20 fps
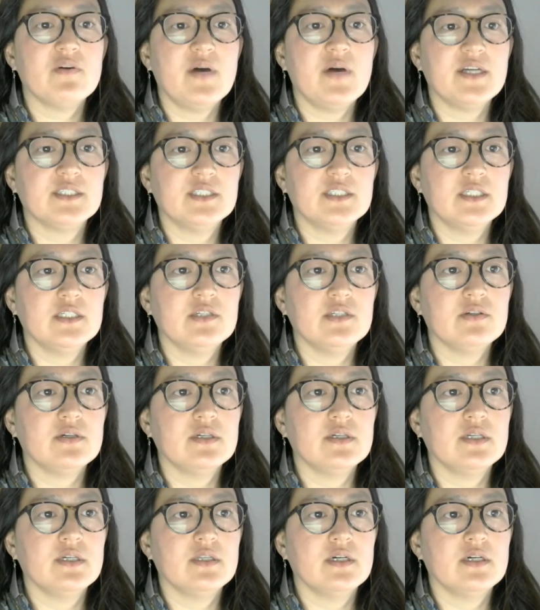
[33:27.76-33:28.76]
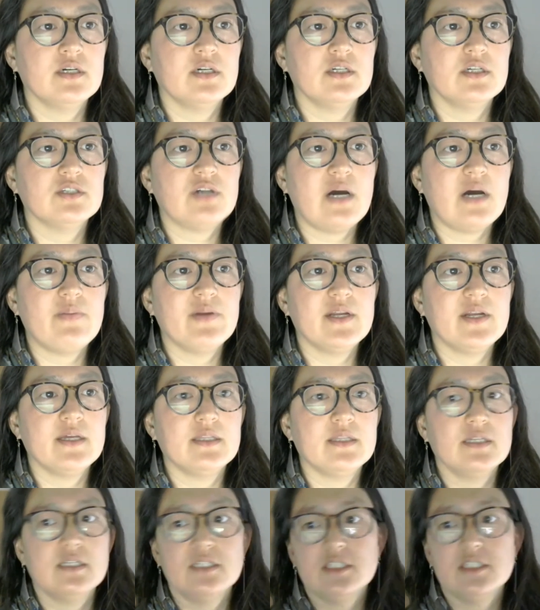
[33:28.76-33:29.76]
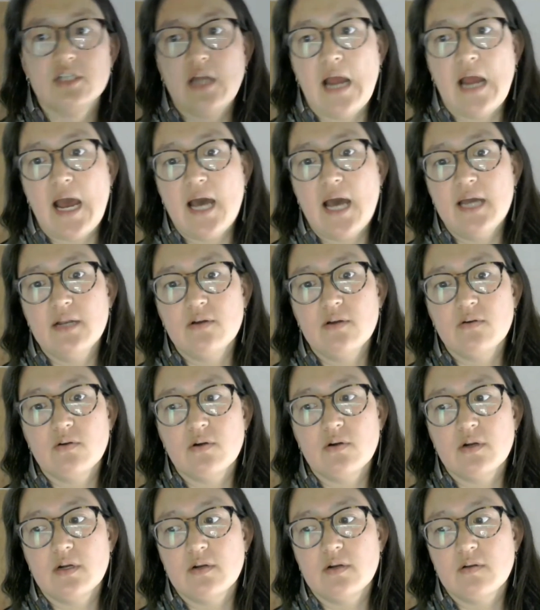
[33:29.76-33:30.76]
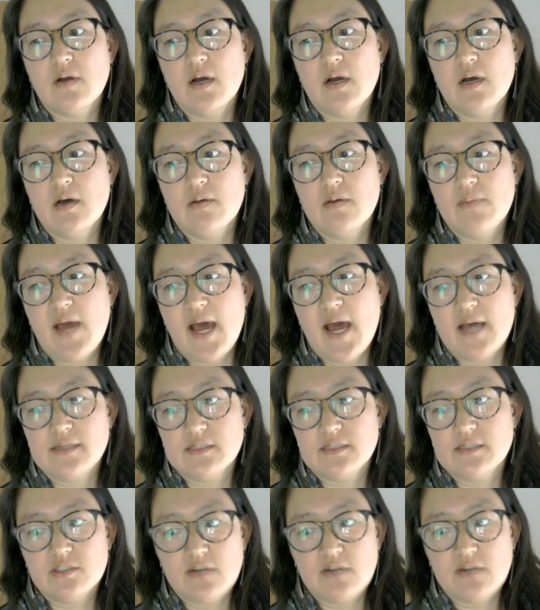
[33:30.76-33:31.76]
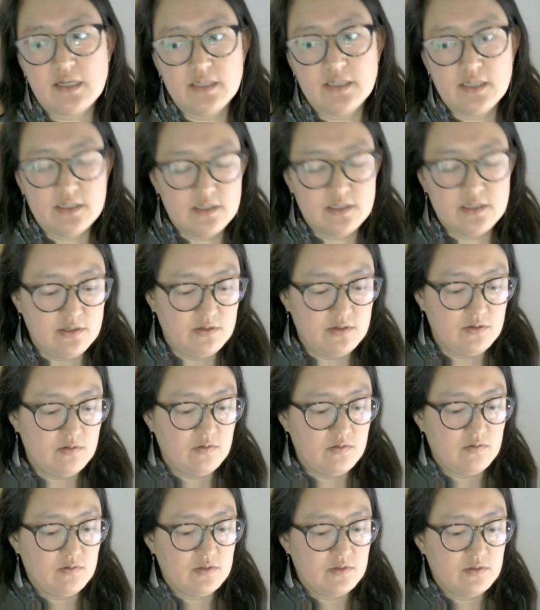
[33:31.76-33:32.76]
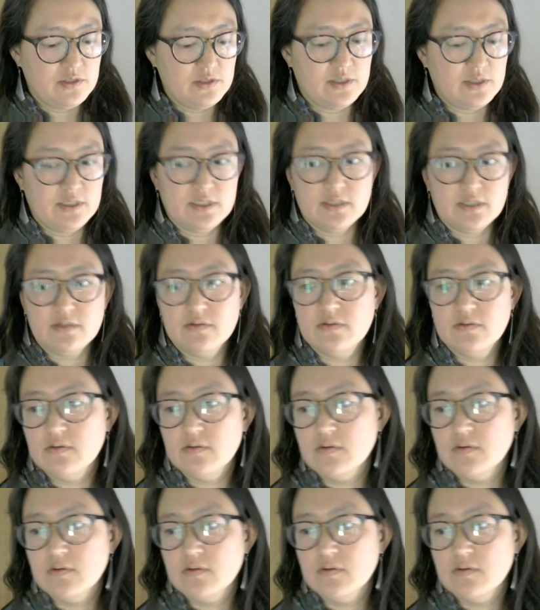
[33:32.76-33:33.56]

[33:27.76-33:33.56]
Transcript: a question, you can either drop it in the chat or ask directly to Crystal.